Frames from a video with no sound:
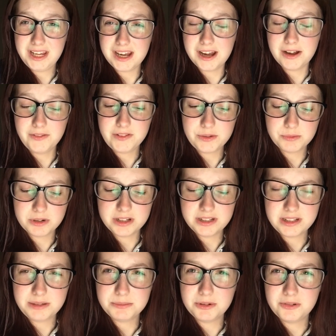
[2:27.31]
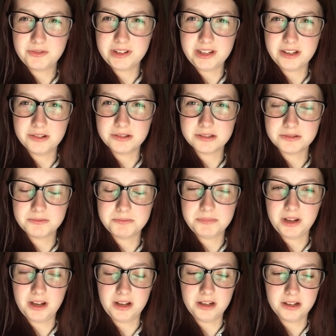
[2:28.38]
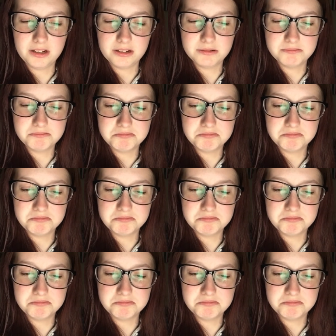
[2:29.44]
Yeah, if you want to see more videos of me